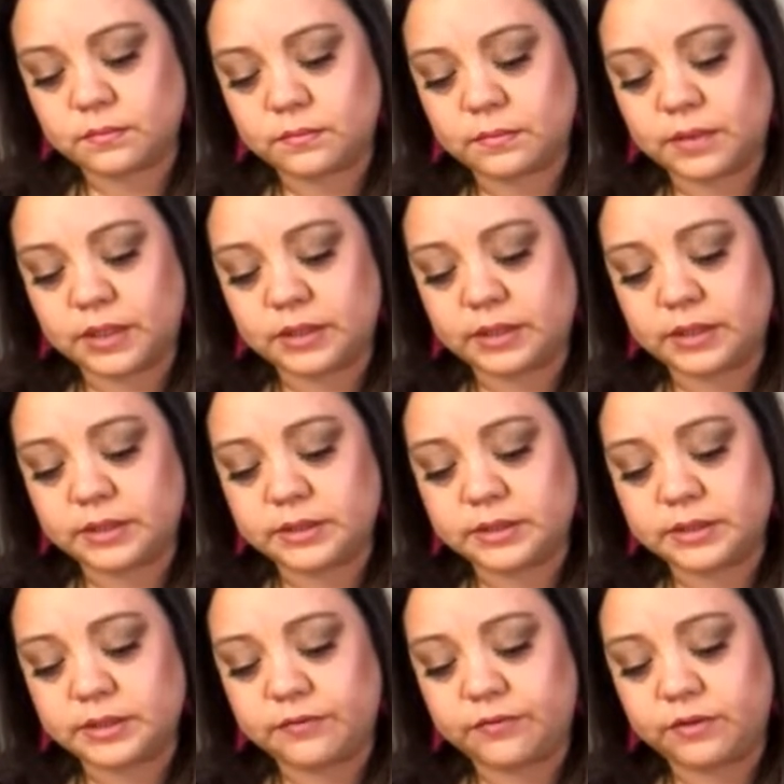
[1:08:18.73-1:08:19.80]
Yeah, that's
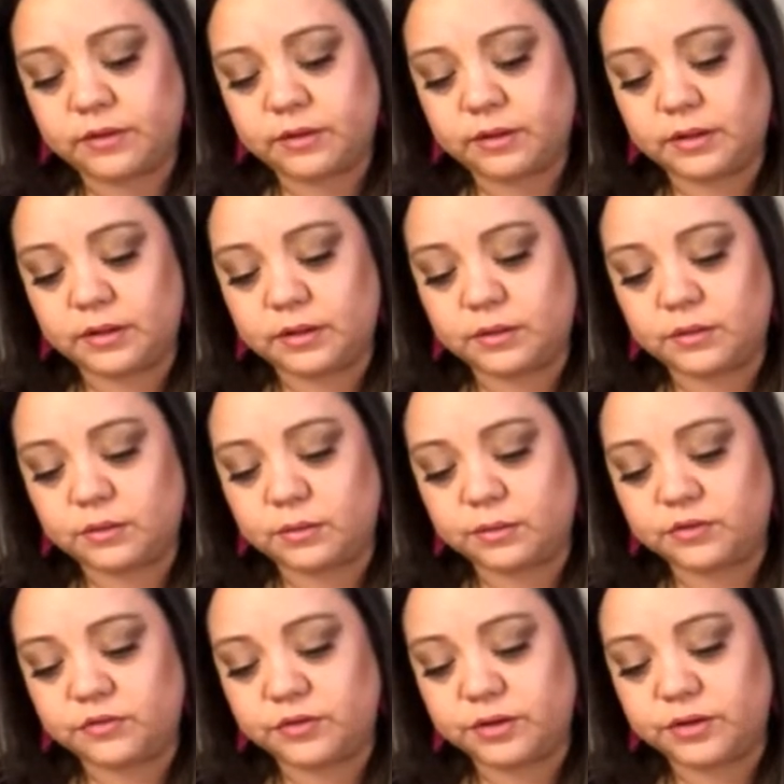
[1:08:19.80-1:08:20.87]
definitely not normal
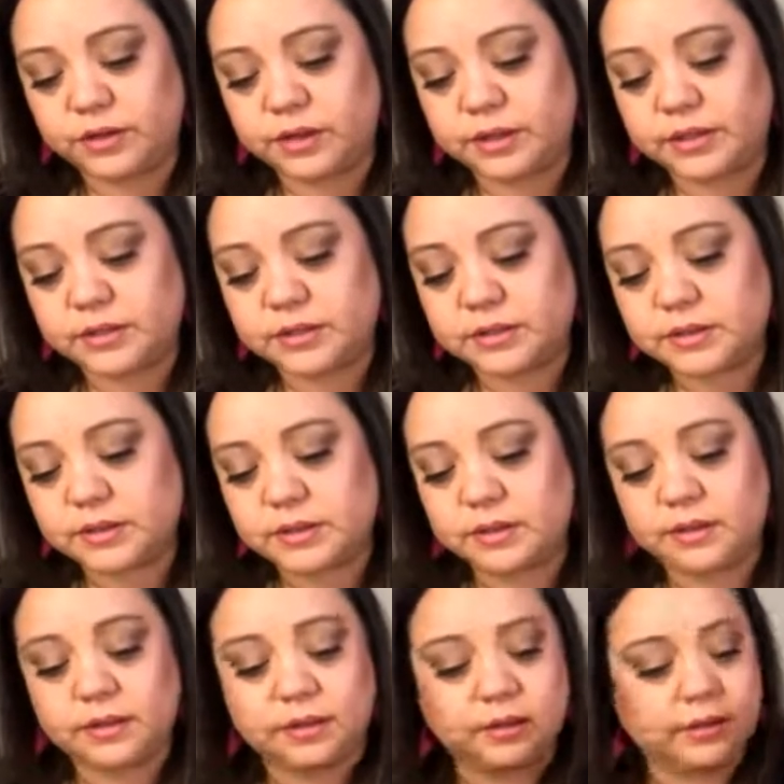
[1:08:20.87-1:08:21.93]
for you guys.
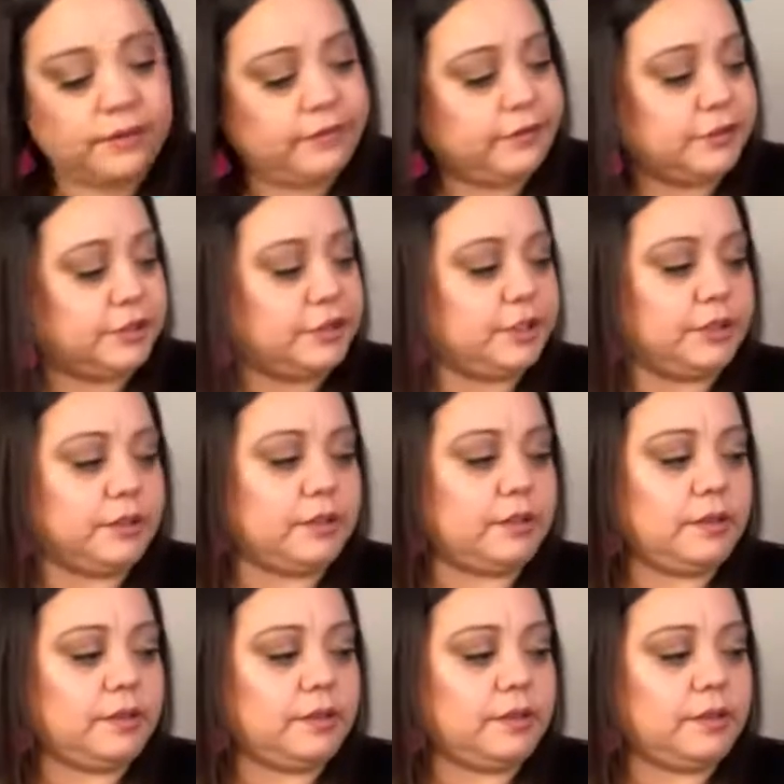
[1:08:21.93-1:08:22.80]
For sure.